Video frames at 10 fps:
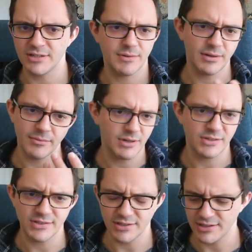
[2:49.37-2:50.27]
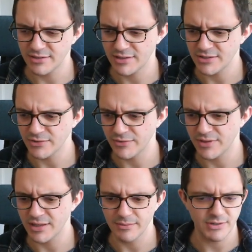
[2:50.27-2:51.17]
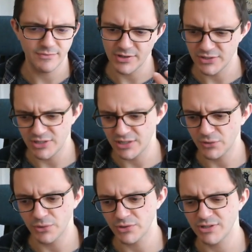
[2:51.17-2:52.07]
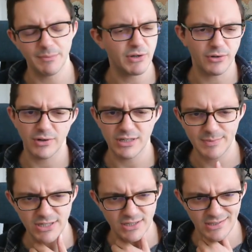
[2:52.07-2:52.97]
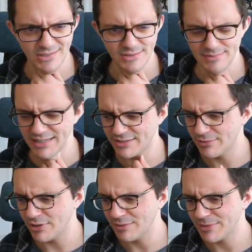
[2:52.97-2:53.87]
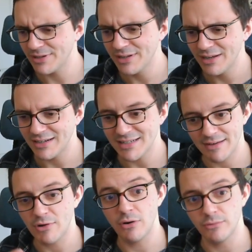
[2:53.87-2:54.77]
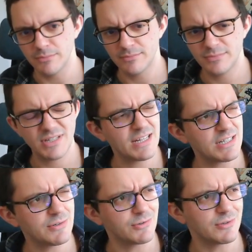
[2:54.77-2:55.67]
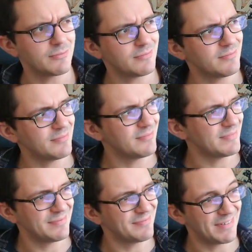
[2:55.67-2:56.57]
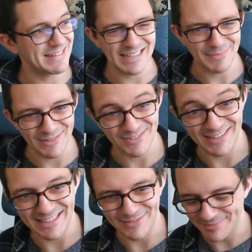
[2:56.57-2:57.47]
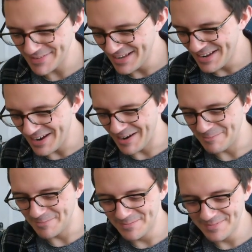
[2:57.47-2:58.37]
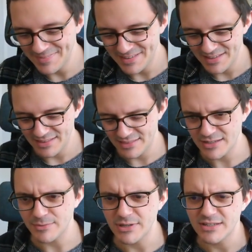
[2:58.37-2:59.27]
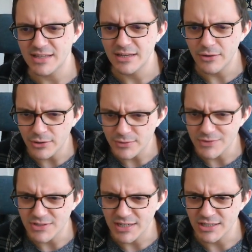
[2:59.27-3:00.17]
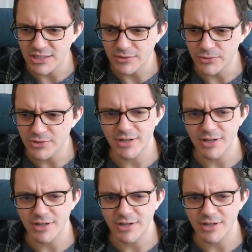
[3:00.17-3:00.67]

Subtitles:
When I studied this sort of thing, there was a first year course, and then we got quite specialised later on, but I didn't have a whole second year course on. I did, but it was quite different. This one is the Oxford second year course.